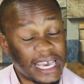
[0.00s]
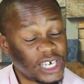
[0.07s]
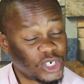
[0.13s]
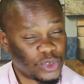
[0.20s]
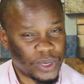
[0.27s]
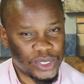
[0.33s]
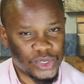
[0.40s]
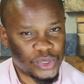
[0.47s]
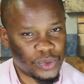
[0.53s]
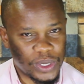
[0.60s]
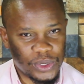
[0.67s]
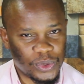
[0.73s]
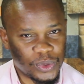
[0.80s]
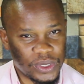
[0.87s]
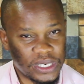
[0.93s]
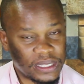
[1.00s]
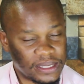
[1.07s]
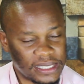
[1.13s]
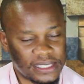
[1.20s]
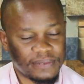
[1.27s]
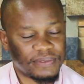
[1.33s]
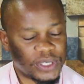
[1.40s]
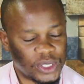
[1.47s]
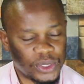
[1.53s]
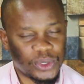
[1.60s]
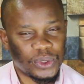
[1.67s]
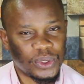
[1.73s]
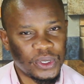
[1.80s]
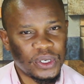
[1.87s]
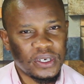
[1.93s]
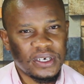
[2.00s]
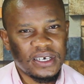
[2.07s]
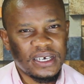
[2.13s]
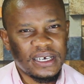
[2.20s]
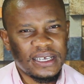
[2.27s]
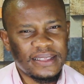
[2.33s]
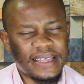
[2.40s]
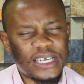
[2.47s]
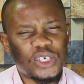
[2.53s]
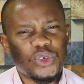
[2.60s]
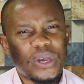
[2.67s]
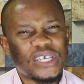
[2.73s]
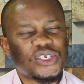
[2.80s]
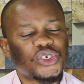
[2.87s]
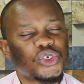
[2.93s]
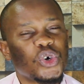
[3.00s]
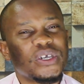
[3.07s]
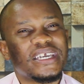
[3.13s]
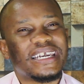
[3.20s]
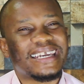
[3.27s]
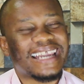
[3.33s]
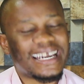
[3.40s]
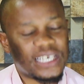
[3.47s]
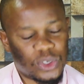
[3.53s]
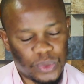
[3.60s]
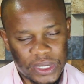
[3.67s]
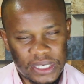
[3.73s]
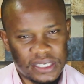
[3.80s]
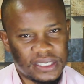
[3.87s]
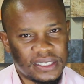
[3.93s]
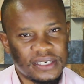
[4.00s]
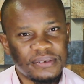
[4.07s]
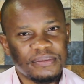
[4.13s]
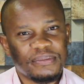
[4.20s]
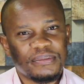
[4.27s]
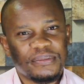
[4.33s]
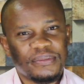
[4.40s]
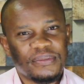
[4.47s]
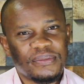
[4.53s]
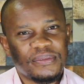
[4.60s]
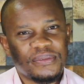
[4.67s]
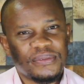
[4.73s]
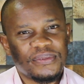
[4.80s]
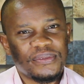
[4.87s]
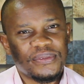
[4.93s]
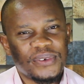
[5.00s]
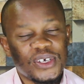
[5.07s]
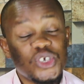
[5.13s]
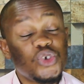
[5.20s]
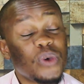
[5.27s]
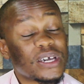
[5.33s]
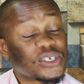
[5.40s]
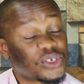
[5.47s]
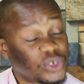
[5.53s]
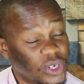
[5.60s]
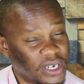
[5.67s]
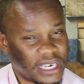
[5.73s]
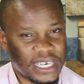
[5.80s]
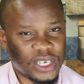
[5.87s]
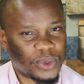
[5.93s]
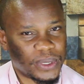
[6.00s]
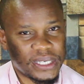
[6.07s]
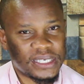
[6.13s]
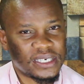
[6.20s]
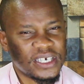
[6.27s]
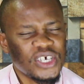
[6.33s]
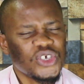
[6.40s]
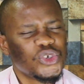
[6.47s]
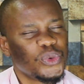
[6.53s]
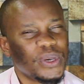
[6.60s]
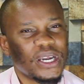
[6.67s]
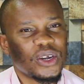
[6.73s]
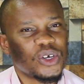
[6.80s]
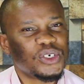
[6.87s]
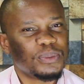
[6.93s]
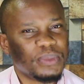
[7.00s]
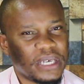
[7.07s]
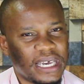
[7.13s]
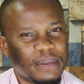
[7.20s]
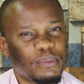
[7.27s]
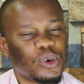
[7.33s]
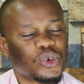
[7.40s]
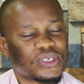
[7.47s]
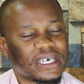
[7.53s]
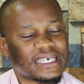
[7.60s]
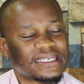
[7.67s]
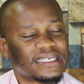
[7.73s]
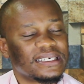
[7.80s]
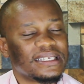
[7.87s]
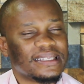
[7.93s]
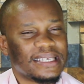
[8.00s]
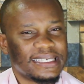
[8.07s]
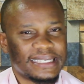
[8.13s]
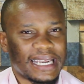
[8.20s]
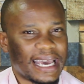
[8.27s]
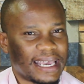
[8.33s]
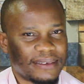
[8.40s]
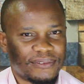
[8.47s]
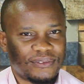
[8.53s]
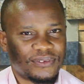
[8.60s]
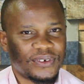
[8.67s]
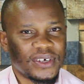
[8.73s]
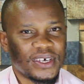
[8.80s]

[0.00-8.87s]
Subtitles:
like to assure you in this video that you are so inadequate. You are so inadequate. You will not be able to succeed in this life.